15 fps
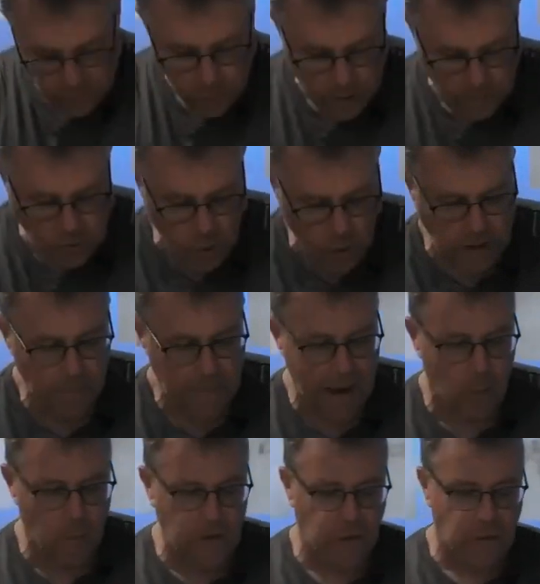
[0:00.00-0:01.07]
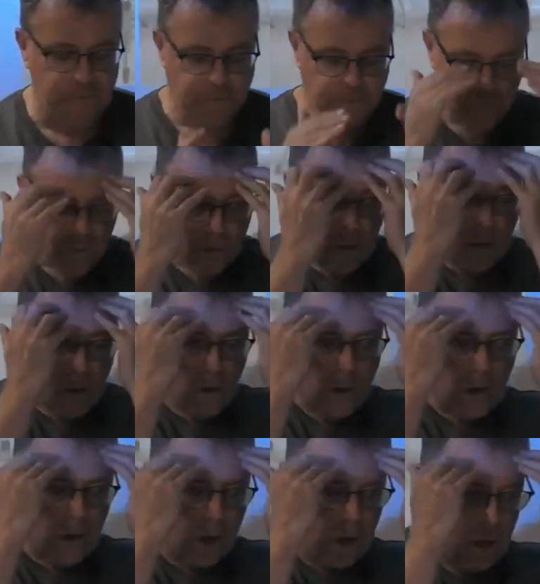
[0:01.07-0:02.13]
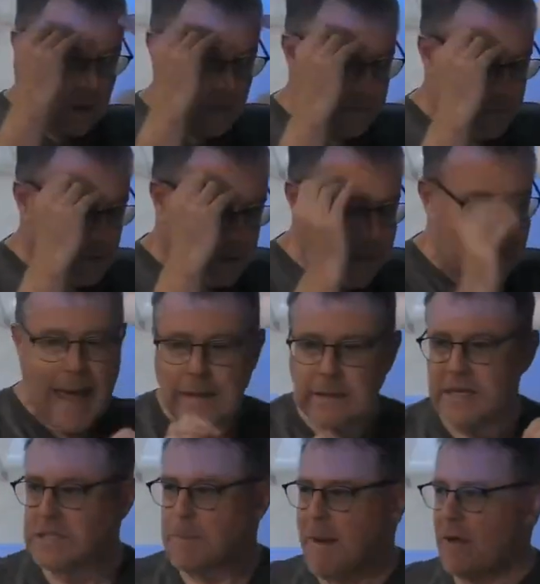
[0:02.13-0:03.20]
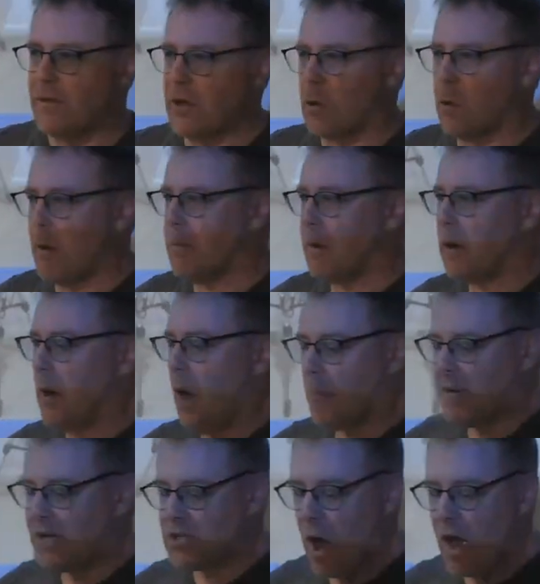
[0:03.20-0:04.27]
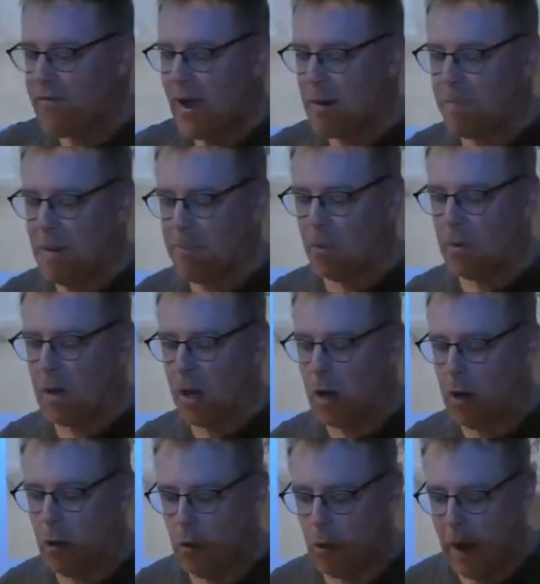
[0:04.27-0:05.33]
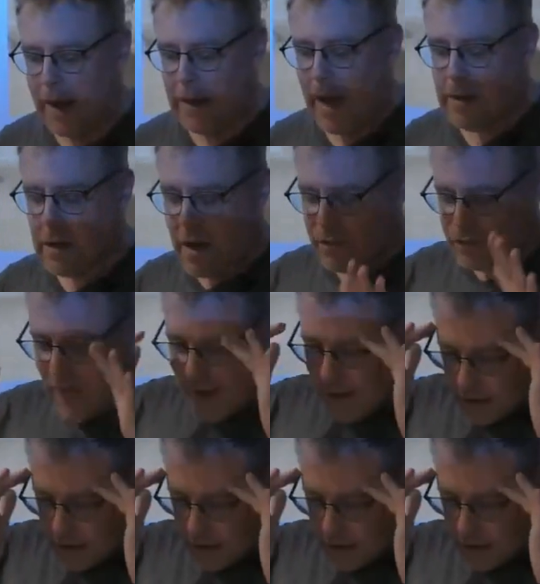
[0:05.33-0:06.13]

what I'm talking about with uh, care less about the equipment. Because I've had people go, and, and, and they are